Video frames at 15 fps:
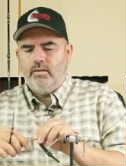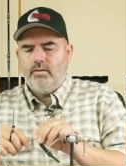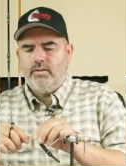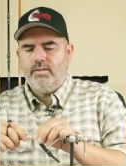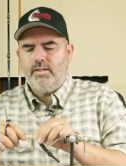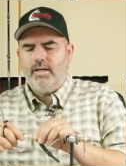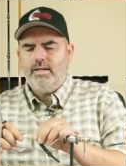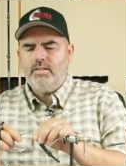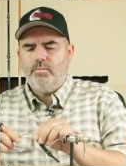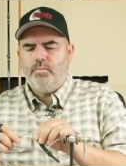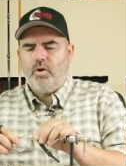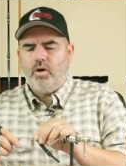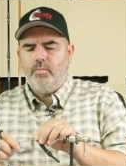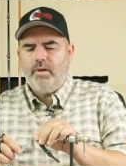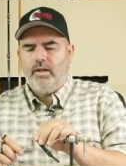size of
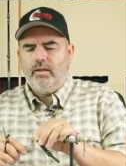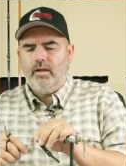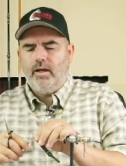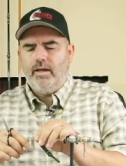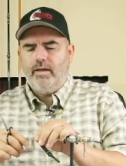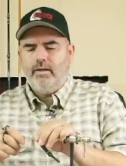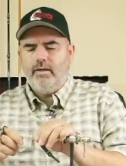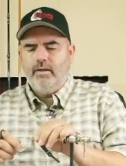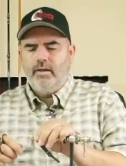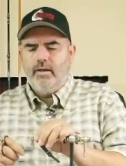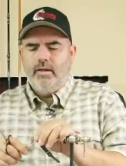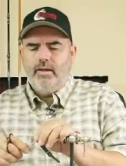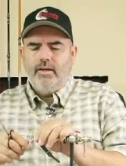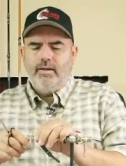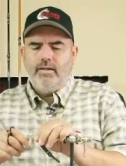barbell eye
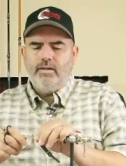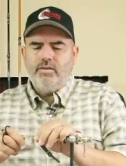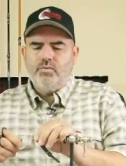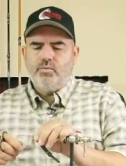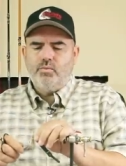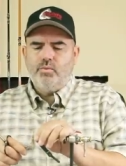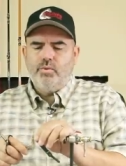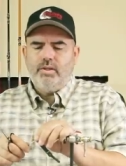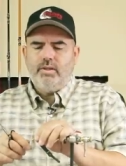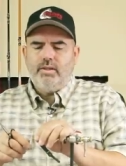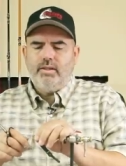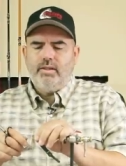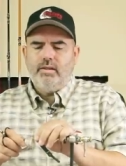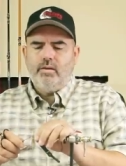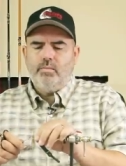is
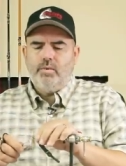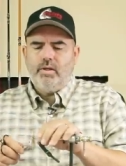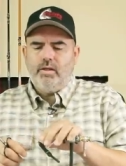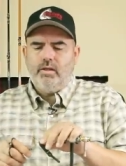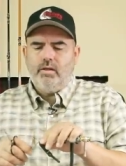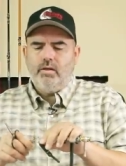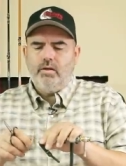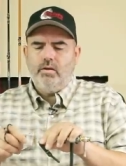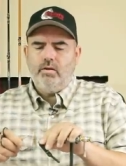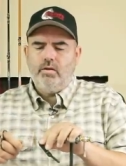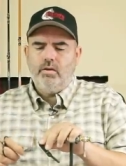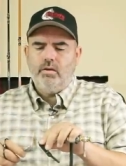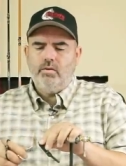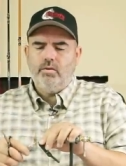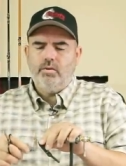really going to be,
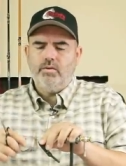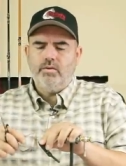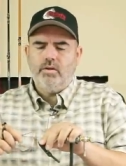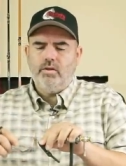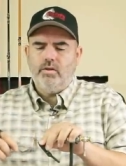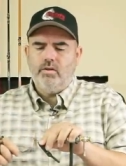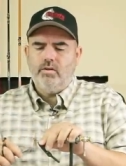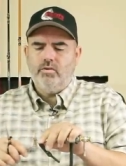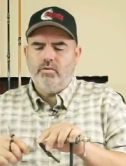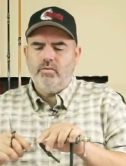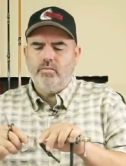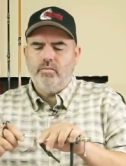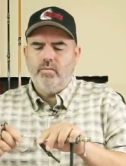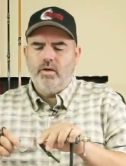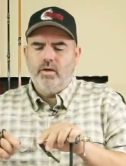we're just going to do
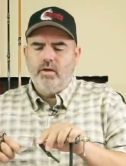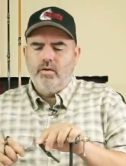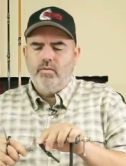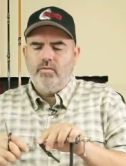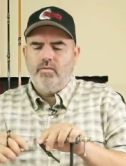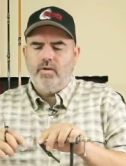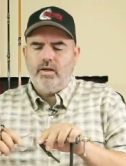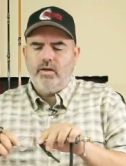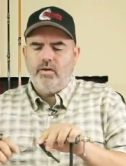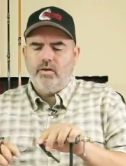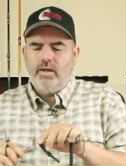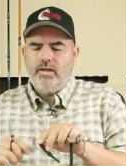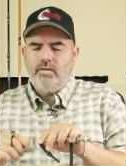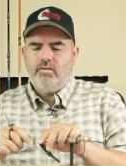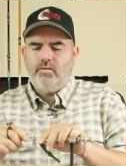some figure
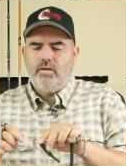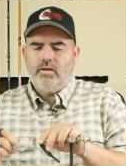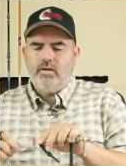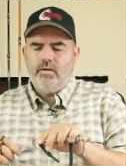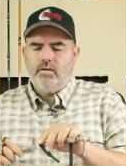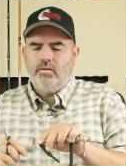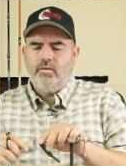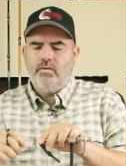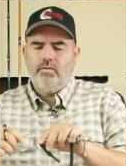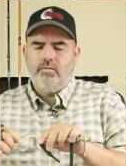eights here,